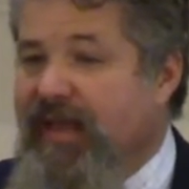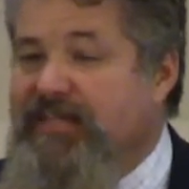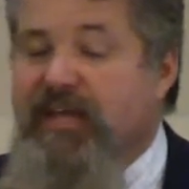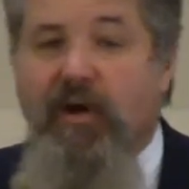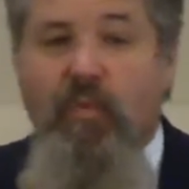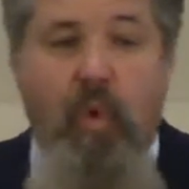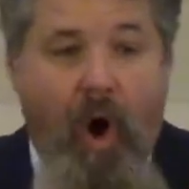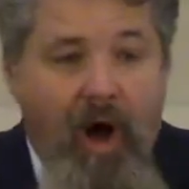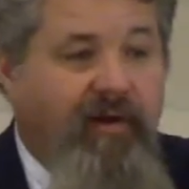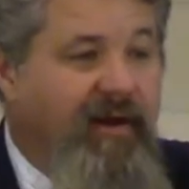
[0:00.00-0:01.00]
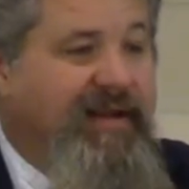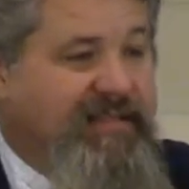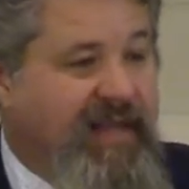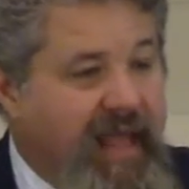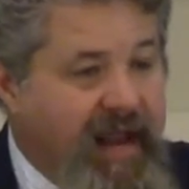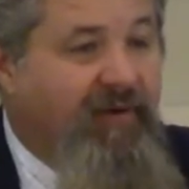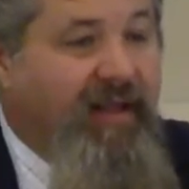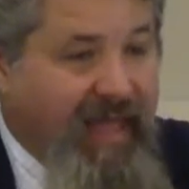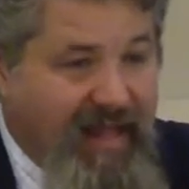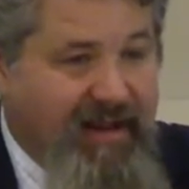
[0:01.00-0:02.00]
He's going to water it. He's going to
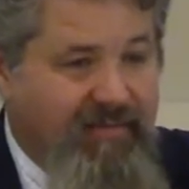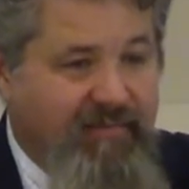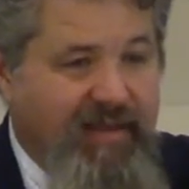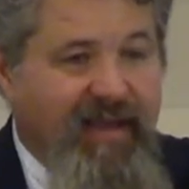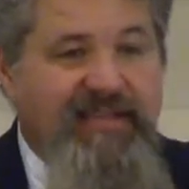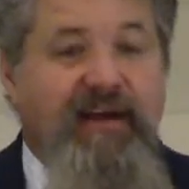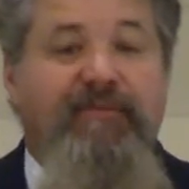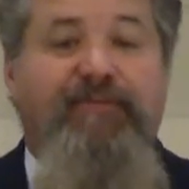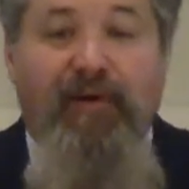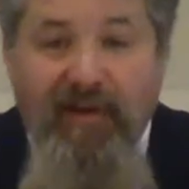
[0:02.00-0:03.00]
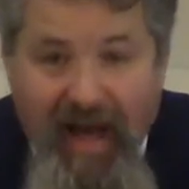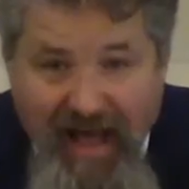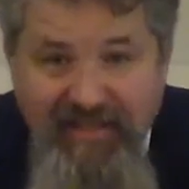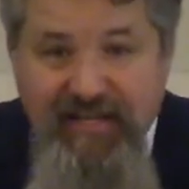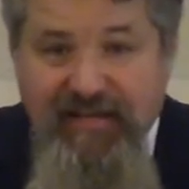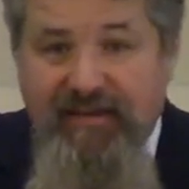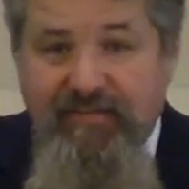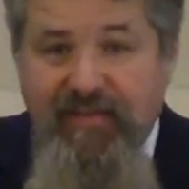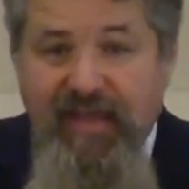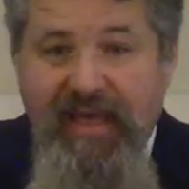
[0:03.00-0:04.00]
irrigate it. He's going to fertilize it.
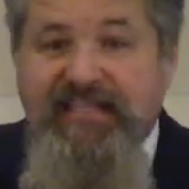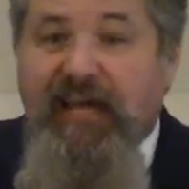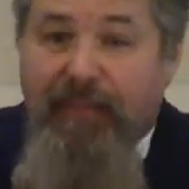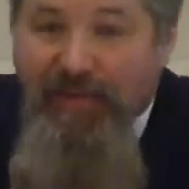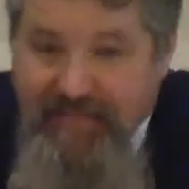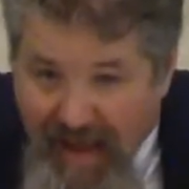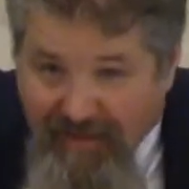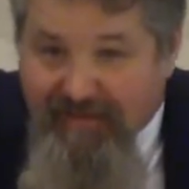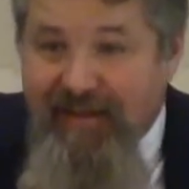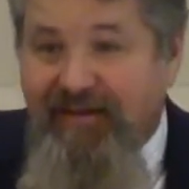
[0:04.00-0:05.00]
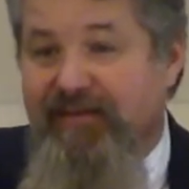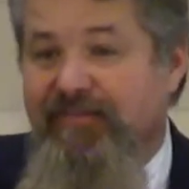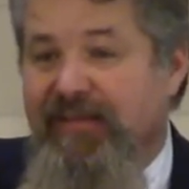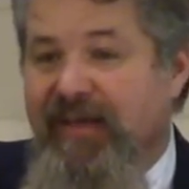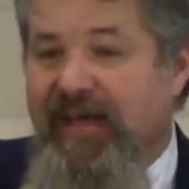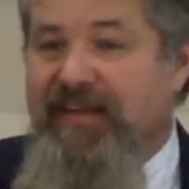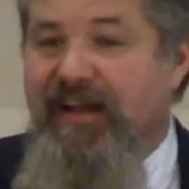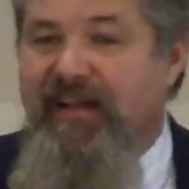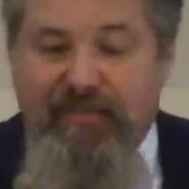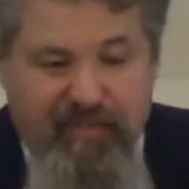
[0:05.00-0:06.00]
He's going to protect it. He's
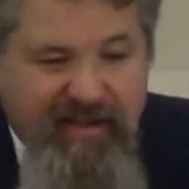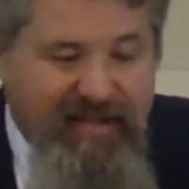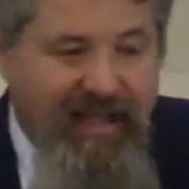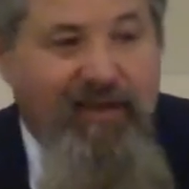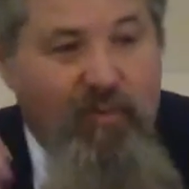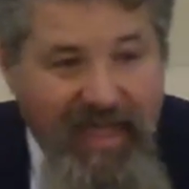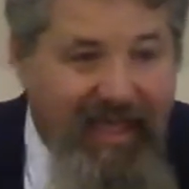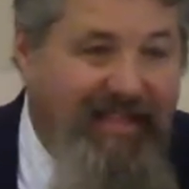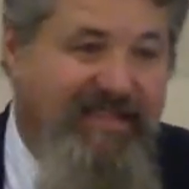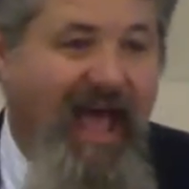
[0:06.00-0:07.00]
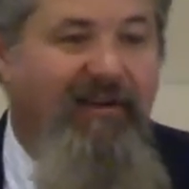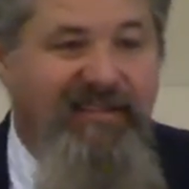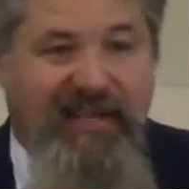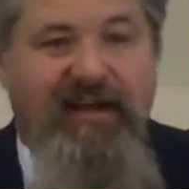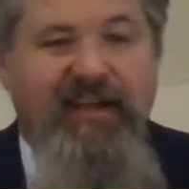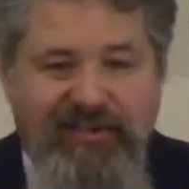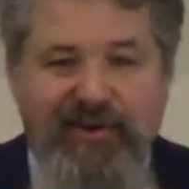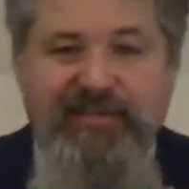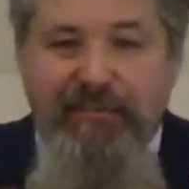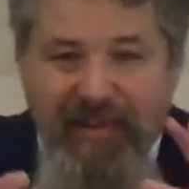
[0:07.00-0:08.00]
going to eh, take the weeds out. He's going to
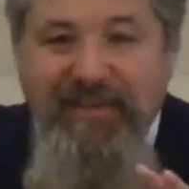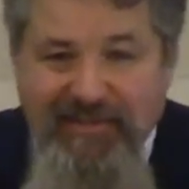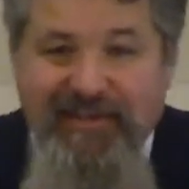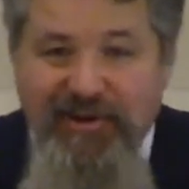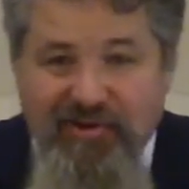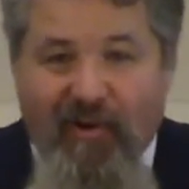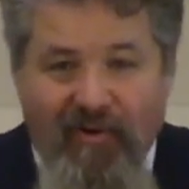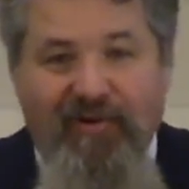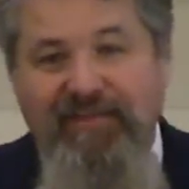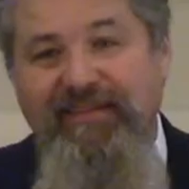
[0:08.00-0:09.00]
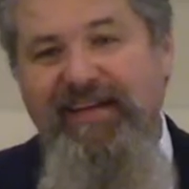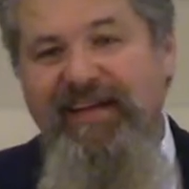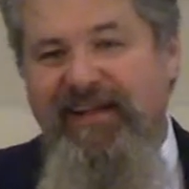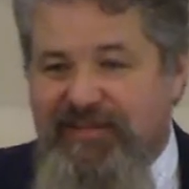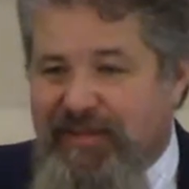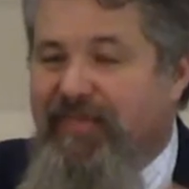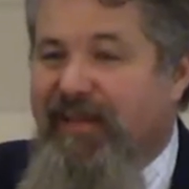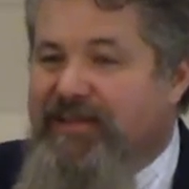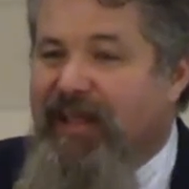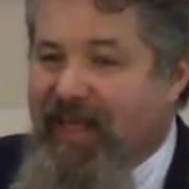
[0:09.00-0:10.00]
do some pest control. There's, some,
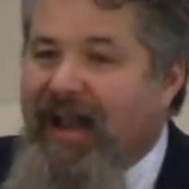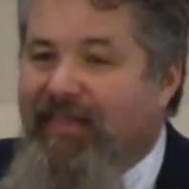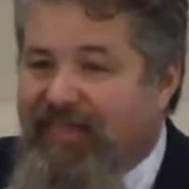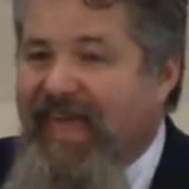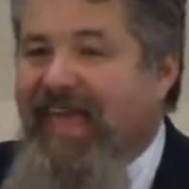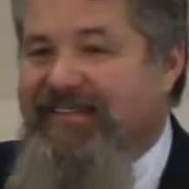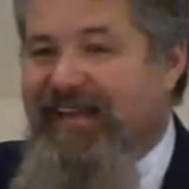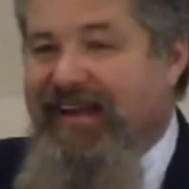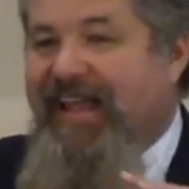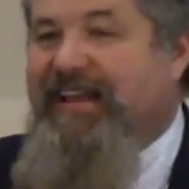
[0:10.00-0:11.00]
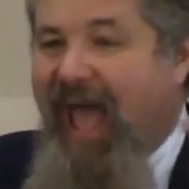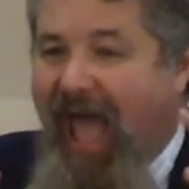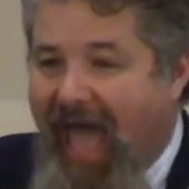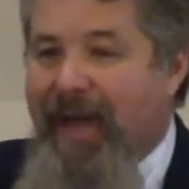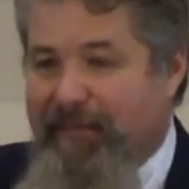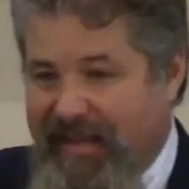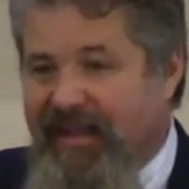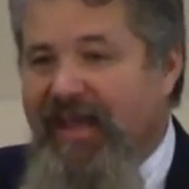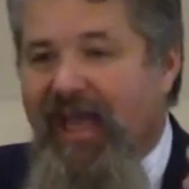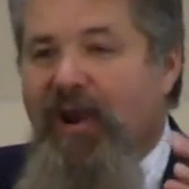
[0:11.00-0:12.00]
there's a lot of things that need to
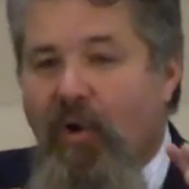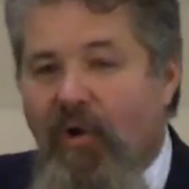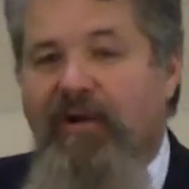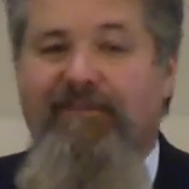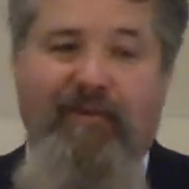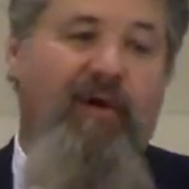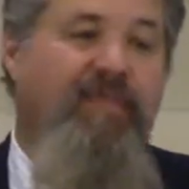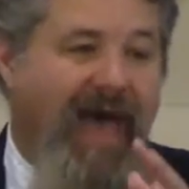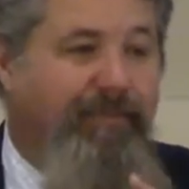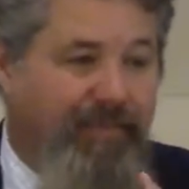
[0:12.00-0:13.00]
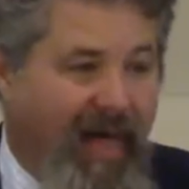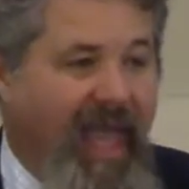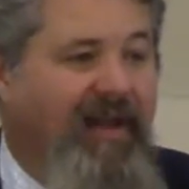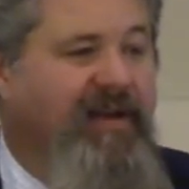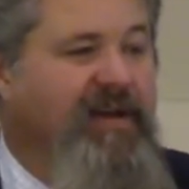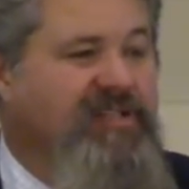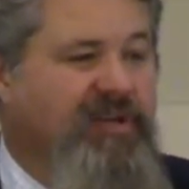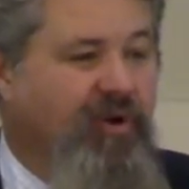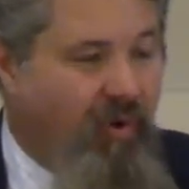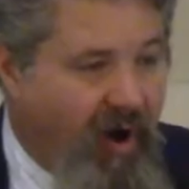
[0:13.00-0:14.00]
happen in order for that plant
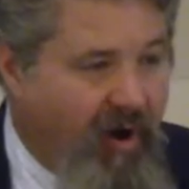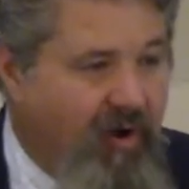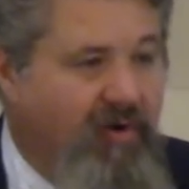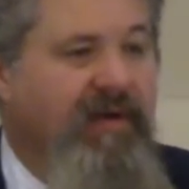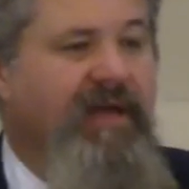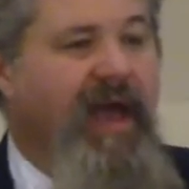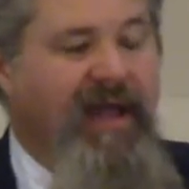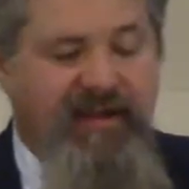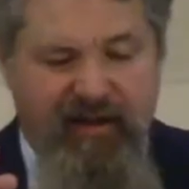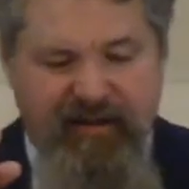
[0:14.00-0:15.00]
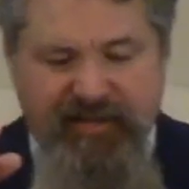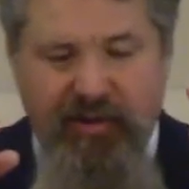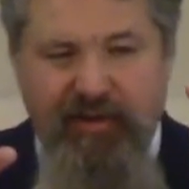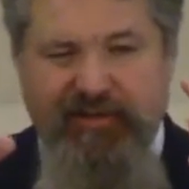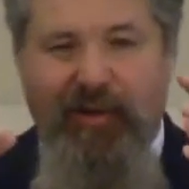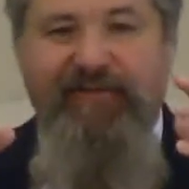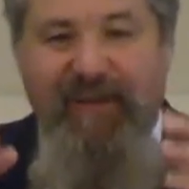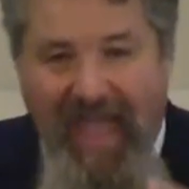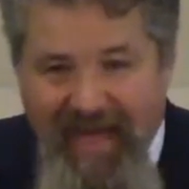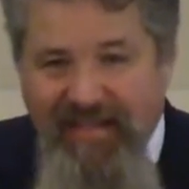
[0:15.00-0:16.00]
to grow and to, to, to
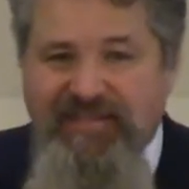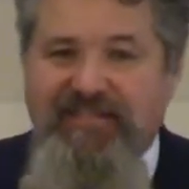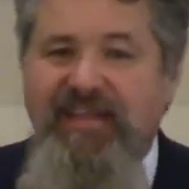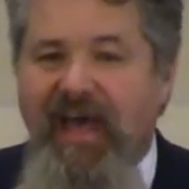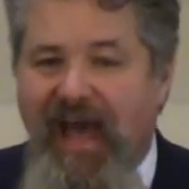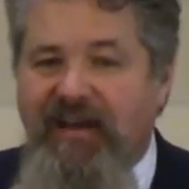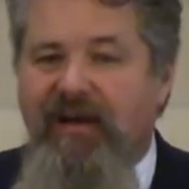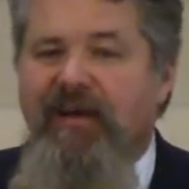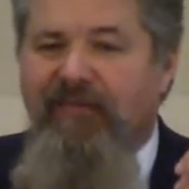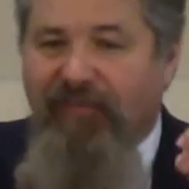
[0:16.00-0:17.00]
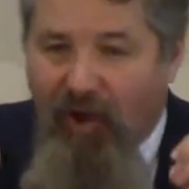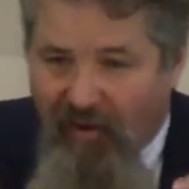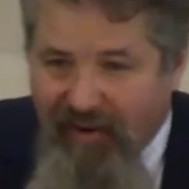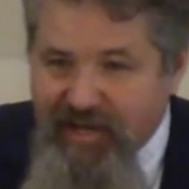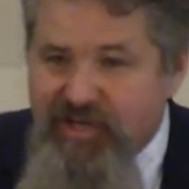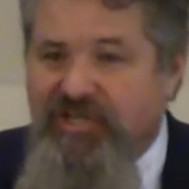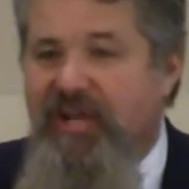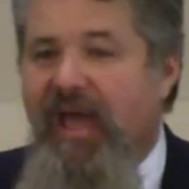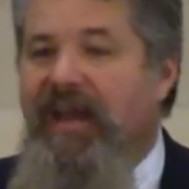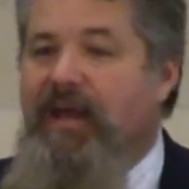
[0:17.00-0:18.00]
advance and to
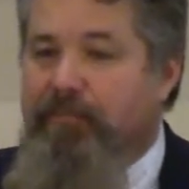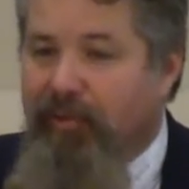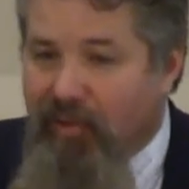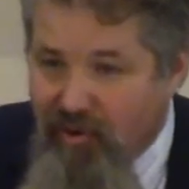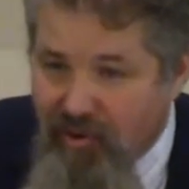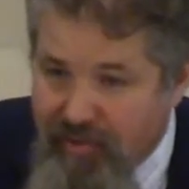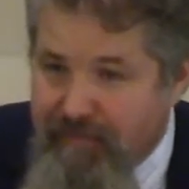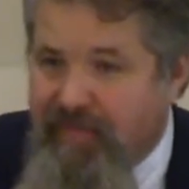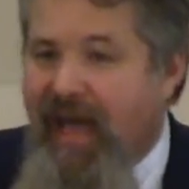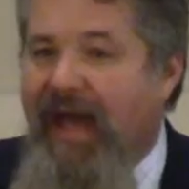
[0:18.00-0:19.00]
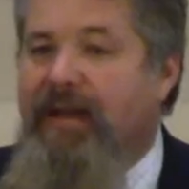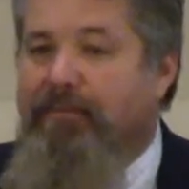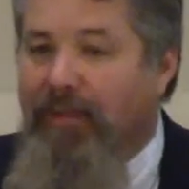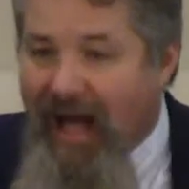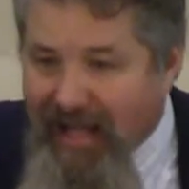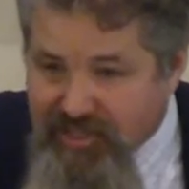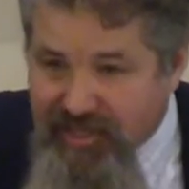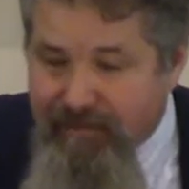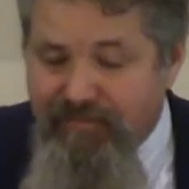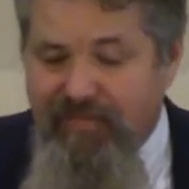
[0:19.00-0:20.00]
flourish and to bloom and to
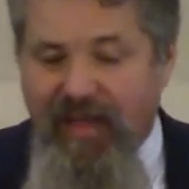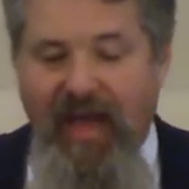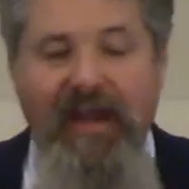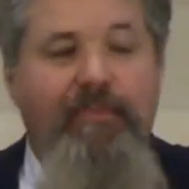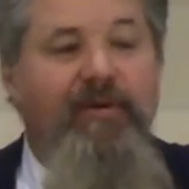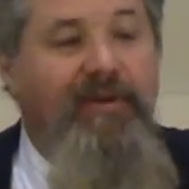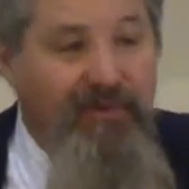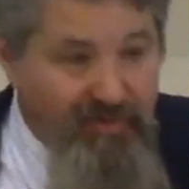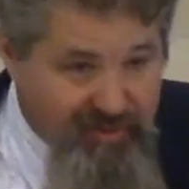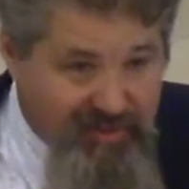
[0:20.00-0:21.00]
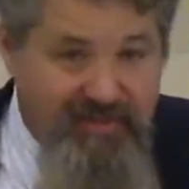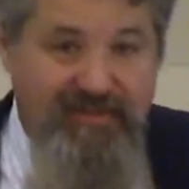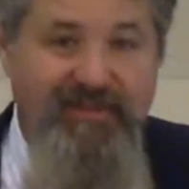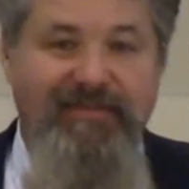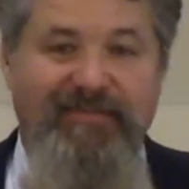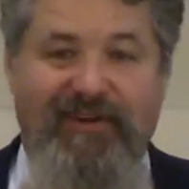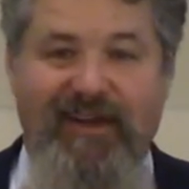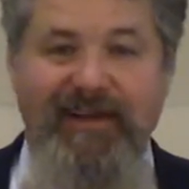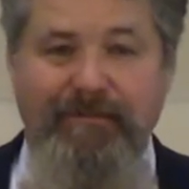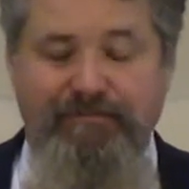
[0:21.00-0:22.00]
blossom and to produce,
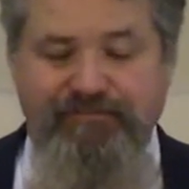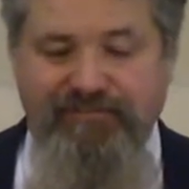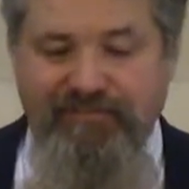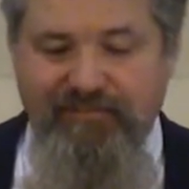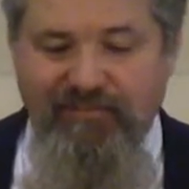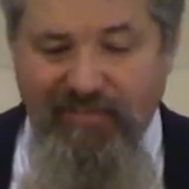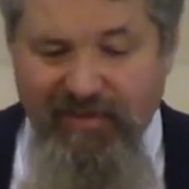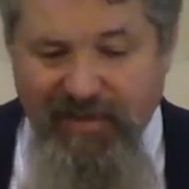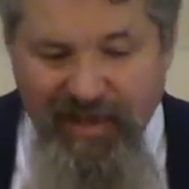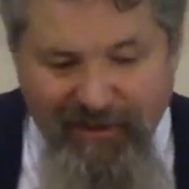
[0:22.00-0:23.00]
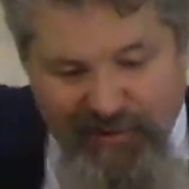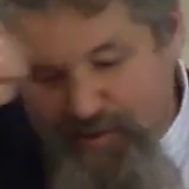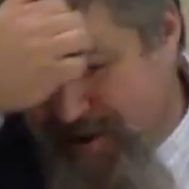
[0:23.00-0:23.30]
right? A few